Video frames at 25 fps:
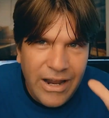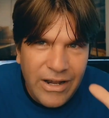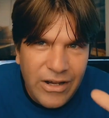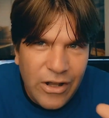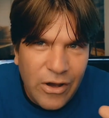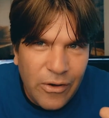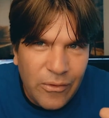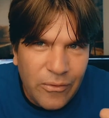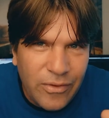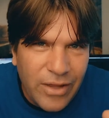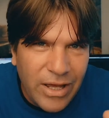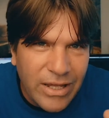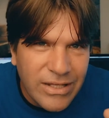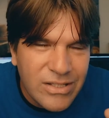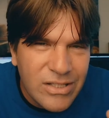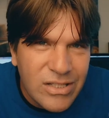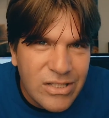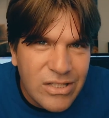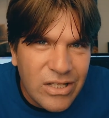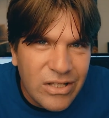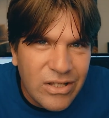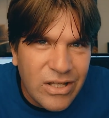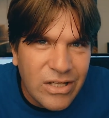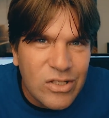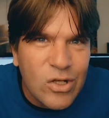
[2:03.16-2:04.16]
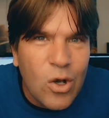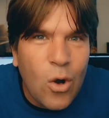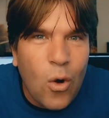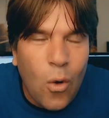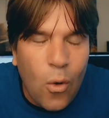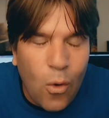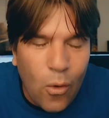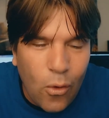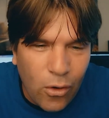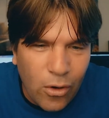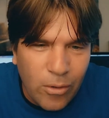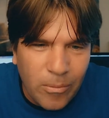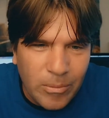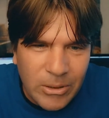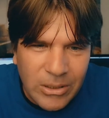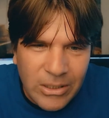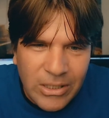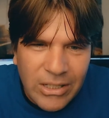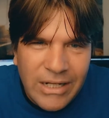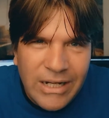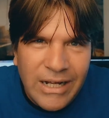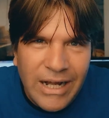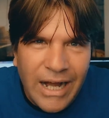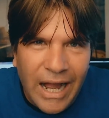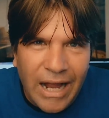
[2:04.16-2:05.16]
I know that's horrible.
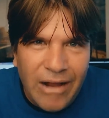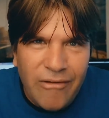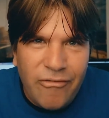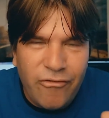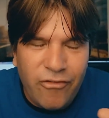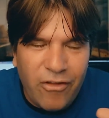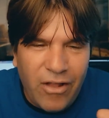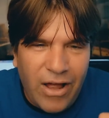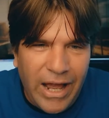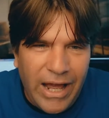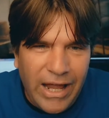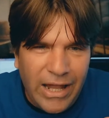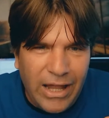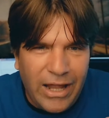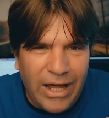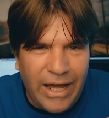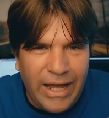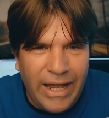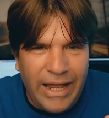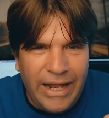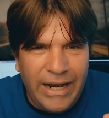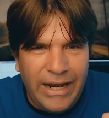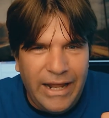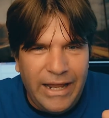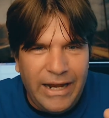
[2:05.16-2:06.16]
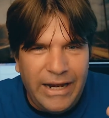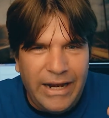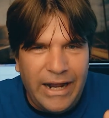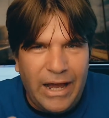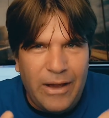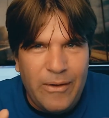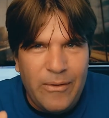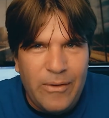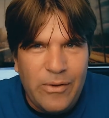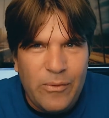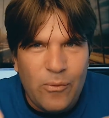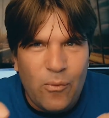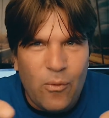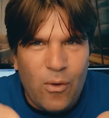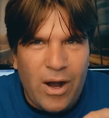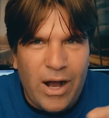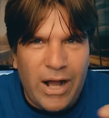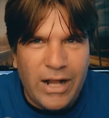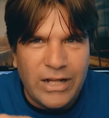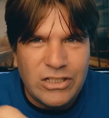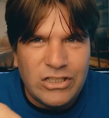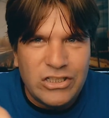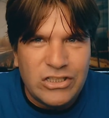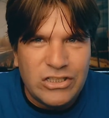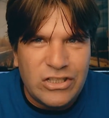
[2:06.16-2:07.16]
I fly a lot, and I would
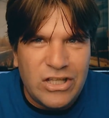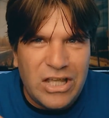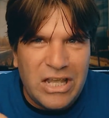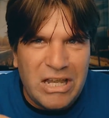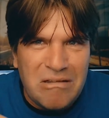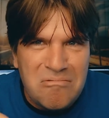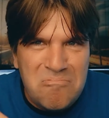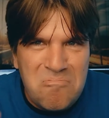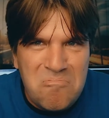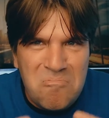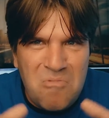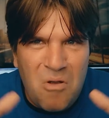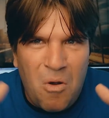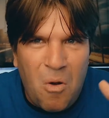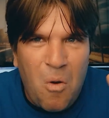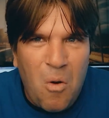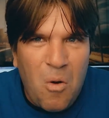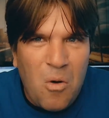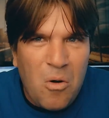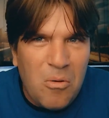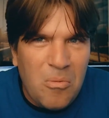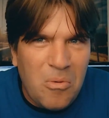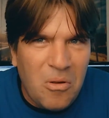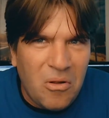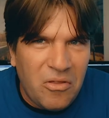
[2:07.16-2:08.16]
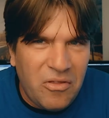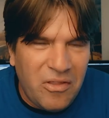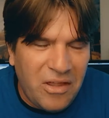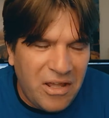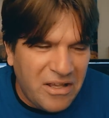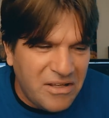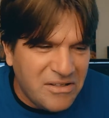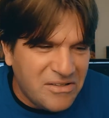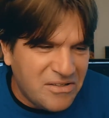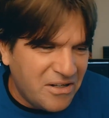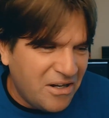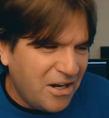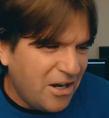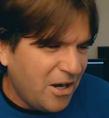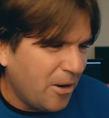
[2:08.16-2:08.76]
watch like horrible things on